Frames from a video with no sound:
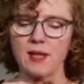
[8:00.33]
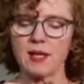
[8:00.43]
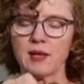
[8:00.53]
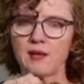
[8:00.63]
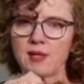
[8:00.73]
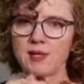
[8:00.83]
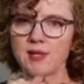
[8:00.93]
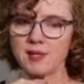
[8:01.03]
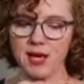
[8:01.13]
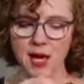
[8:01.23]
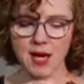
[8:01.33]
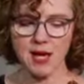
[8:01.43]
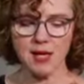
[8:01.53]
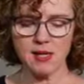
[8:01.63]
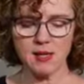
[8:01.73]
the
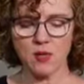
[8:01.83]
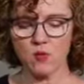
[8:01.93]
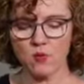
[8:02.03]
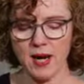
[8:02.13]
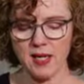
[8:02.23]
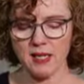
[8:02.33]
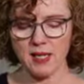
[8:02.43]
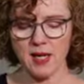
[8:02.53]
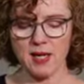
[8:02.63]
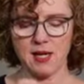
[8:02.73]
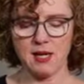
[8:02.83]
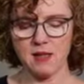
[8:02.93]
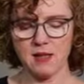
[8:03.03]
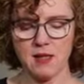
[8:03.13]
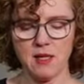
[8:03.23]
side, the right side,
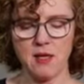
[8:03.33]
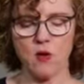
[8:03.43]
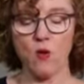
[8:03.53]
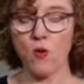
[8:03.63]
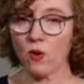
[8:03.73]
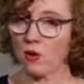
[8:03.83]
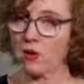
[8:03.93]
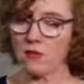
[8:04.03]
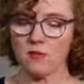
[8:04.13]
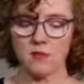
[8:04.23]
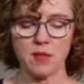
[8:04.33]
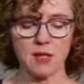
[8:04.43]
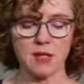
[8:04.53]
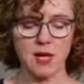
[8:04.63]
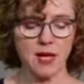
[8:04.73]
or the
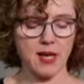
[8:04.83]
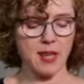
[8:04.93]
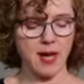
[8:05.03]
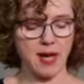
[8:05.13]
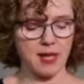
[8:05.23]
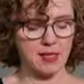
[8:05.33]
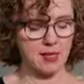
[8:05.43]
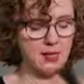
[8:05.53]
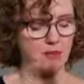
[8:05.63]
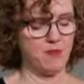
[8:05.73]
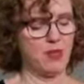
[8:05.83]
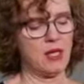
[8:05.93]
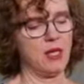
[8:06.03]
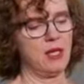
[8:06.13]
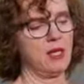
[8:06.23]
side that
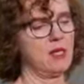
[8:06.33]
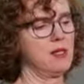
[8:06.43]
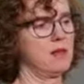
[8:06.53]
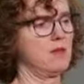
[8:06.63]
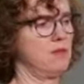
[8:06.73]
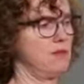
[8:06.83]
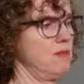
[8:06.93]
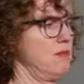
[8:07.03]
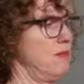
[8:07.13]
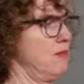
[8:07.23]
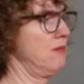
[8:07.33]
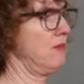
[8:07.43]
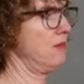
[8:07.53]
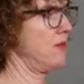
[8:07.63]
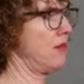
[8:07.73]
is
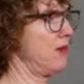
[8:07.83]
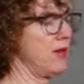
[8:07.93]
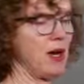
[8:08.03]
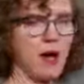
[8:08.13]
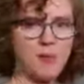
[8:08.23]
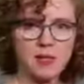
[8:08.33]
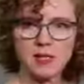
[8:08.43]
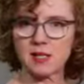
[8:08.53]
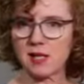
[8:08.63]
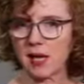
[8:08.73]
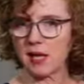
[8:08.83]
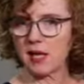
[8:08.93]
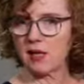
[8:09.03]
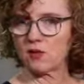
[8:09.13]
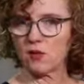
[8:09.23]
on the opposite side of
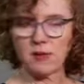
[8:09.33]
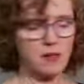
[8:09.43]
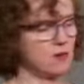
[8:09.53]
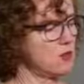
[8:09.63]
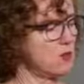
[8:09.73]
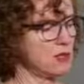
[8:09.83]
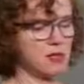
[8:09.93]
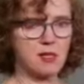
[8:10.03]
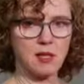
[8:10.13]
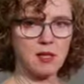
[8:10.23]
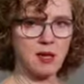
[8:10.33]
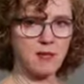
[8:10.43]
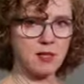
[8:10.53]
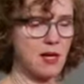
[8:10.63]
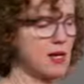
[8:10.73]
the instrument. So this is the
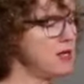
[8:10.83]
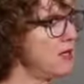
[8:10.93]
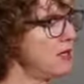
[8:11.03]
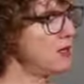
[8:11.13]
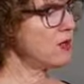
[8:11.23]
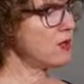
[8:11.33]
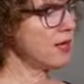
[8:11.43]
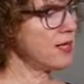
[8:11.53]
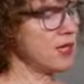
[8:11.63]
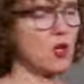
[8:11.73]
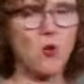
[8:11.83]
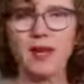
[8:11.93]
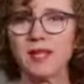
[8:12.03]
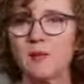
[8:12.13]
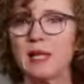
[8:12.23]
left side, the right side. You
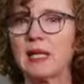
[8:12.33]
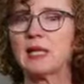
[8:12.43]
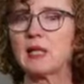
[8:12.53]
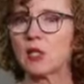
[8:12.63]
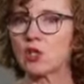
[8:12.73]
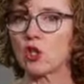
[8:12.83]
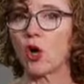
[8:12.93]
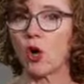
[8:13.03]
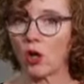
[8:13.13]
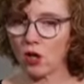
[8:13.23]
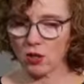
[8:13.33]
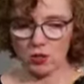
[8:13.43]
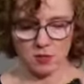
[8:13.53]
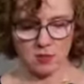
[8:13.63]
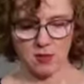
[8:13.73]
want it to be a little
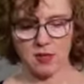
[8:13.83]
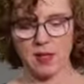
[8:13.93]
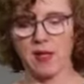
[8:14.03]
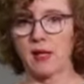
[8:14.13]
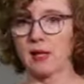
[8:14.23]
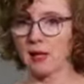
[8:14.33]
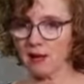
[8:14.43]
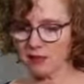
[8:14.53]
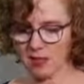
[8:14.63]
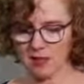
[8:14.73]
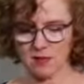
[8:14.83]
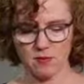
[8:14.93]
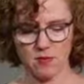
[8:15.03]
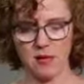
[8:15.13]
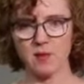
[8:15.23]
taller than the left side,
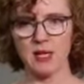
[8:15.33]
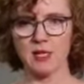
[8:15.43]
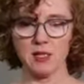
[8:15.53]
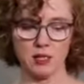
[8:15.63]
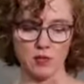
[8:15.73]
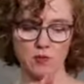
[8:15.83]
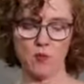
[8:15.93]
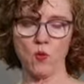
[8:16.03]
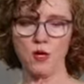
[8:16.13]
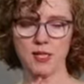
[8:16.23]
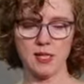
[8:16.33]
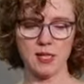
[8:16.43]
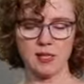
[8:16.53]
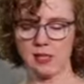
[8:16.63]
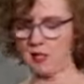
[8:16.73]
right? Because there's more
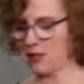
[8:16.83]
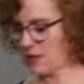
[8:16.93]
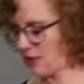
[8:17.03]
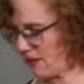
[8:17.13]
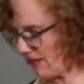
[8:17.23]
distance